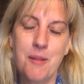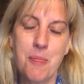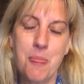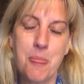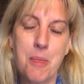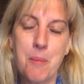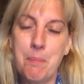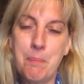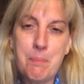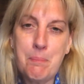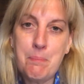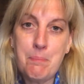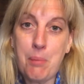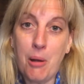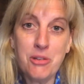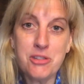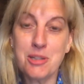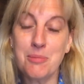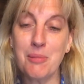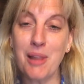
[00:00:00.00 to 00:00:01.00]
The
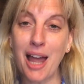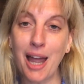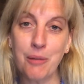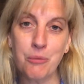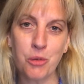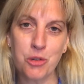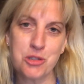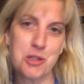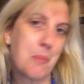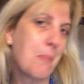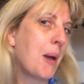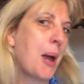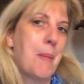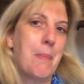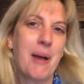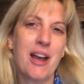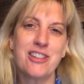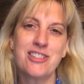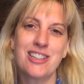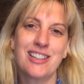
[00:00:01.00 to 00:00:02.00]
bottom line was that my
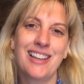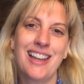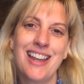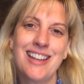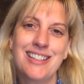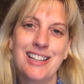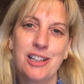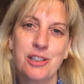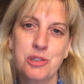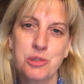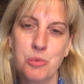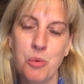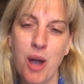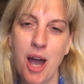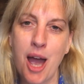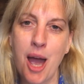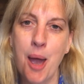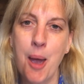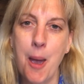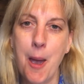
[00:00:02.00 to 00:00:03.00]
passion laid
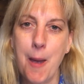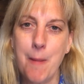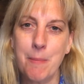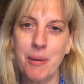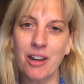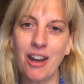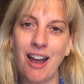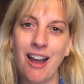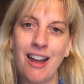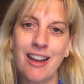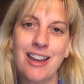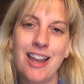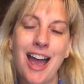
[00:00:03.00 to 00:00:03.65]
elsewhere, but I